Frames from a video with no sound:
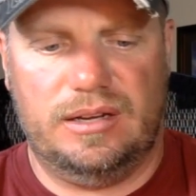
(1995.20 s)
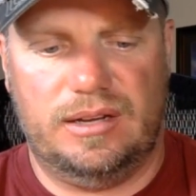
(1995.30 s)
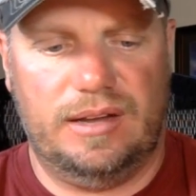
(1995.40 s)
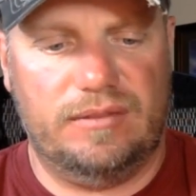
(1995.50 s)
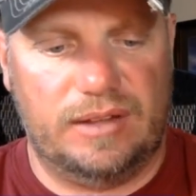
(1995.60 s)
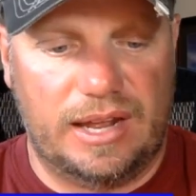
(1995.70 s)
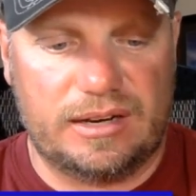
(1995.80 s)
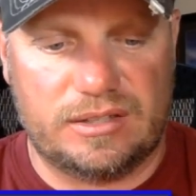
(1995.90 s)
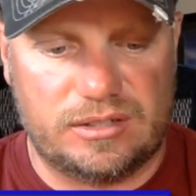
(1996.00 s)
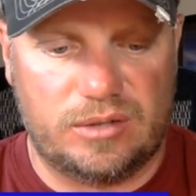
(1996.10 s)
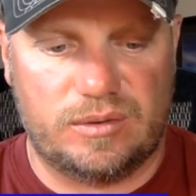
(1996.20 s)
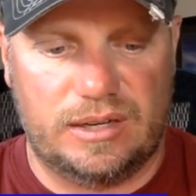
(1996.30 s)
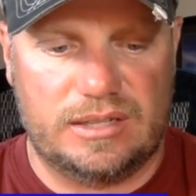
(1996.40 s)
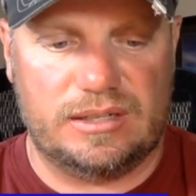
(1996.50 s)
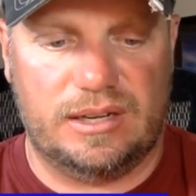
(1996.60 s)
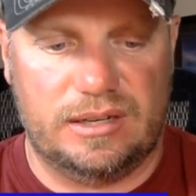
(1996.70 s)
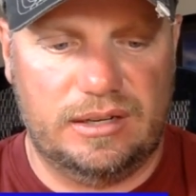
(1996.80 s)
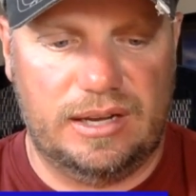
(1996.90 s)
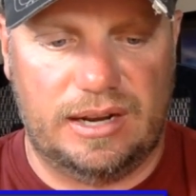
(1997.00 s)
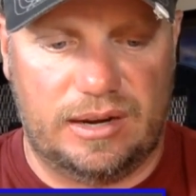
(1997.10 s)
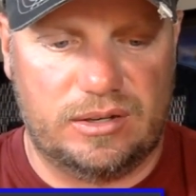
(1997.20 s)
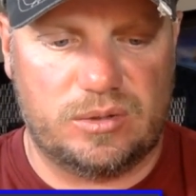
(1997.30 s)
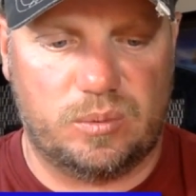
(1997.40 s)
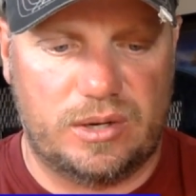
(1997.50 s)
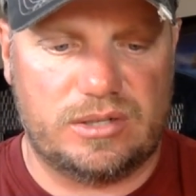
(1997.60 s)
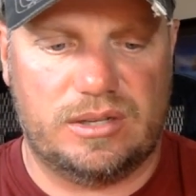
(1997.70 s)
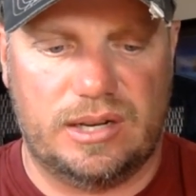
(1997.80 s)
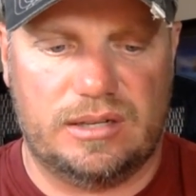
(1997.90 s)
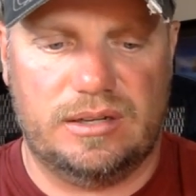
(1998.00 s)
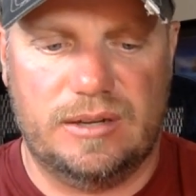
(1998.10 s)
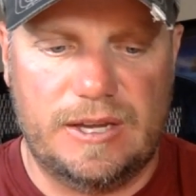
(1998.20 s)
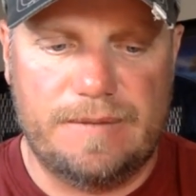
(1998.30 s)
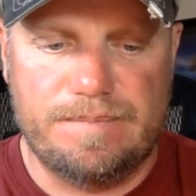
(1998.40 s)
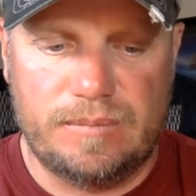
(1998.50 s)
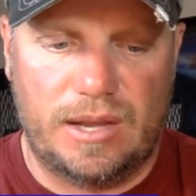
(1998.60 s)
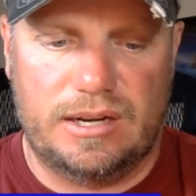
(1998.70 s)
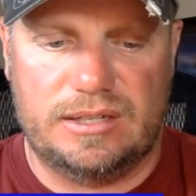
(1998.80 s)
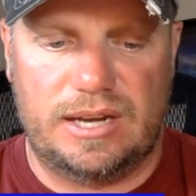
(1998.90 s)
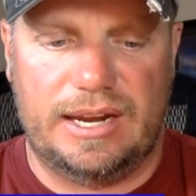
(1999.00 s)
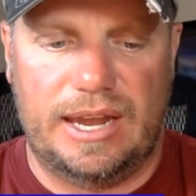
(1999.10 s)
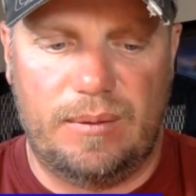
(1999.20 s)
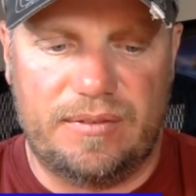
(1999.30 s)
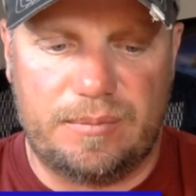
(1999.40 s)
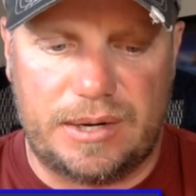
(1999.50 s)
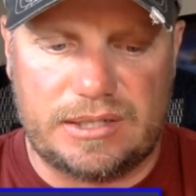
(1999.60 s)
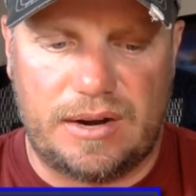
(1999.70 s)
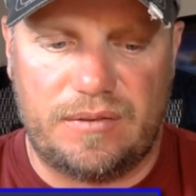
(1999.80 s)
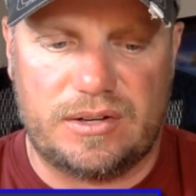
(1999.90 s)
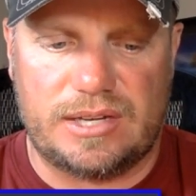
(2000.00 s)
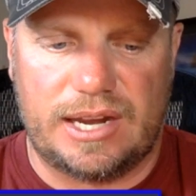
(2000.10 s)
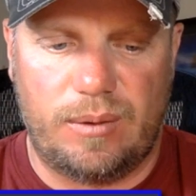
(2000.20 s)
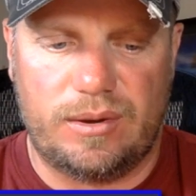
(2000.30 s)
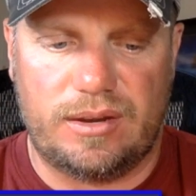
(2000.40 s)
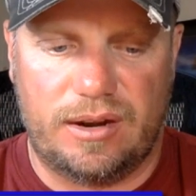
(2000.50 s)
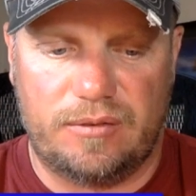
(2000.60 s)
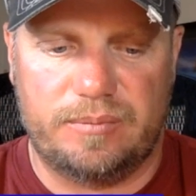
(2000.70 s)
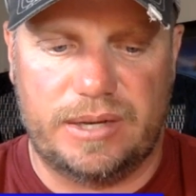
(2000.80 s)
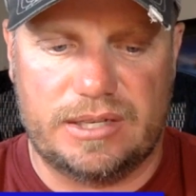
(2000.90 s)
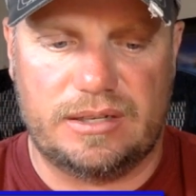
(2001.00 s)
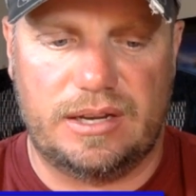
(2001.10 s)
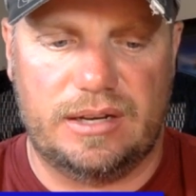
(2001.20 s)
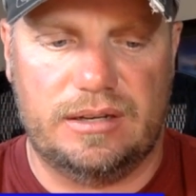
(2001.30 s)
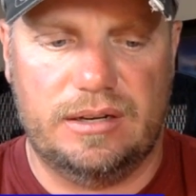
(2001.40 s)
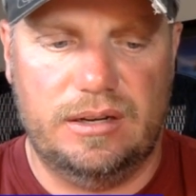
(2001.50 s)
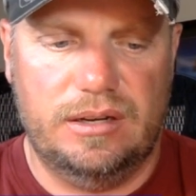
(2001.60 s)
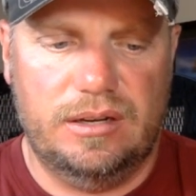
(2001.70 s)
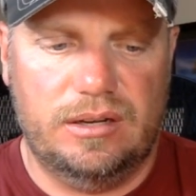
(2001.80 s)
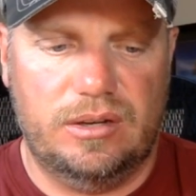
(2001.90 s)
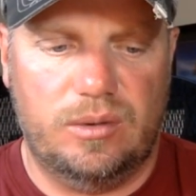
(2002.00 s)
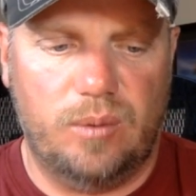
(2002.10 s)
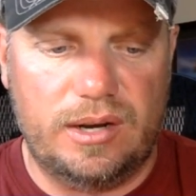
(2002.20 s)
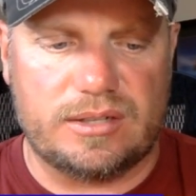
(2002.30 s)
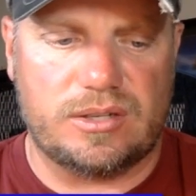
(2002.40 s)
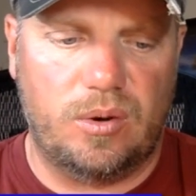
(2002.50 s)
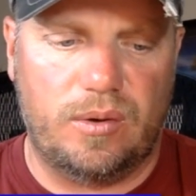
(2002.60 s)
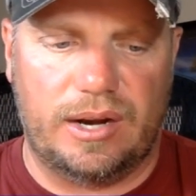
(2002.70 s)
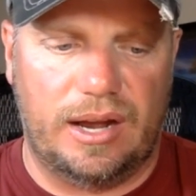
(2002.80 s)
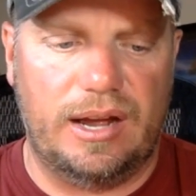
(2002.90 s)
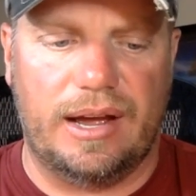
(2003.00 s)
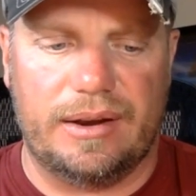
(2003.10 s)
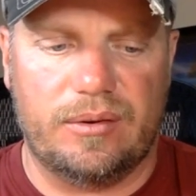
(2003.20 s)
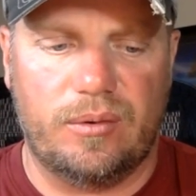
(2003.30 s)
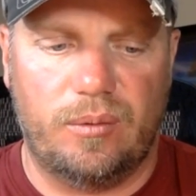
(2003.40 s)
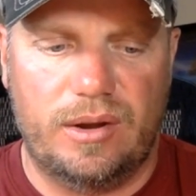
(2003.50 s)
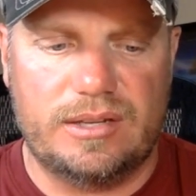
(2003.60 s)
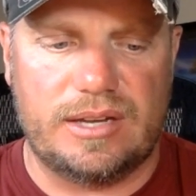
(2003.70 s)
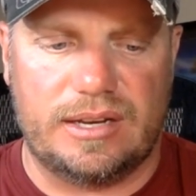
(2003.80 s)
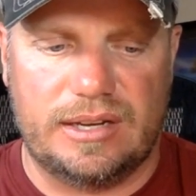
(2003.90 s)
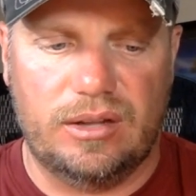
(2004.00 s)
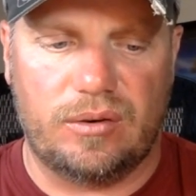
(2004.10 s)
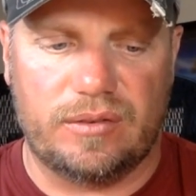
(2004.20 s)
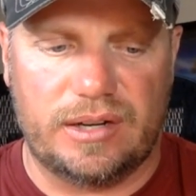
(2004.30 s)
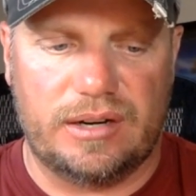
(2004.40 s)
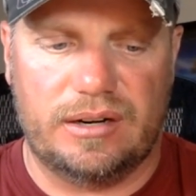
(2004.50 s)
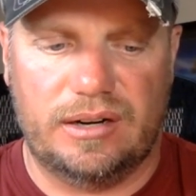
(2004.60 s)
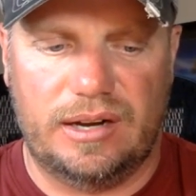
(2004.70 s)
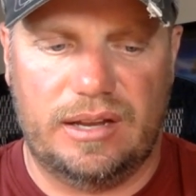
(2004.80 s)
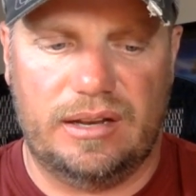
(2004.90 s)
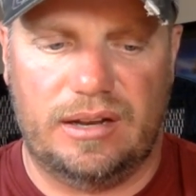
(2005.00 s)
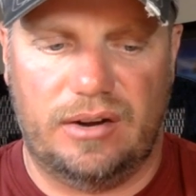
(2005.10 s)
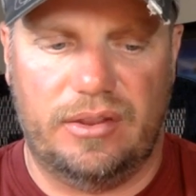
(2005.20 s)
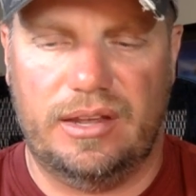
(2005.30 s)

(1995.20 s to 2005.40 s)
have a lot of concerns with Nissan, and I just wish that I can't wait for the press conference. I can't wait to hear from Nissan. You know, what is going on? What is the deal over there? And are they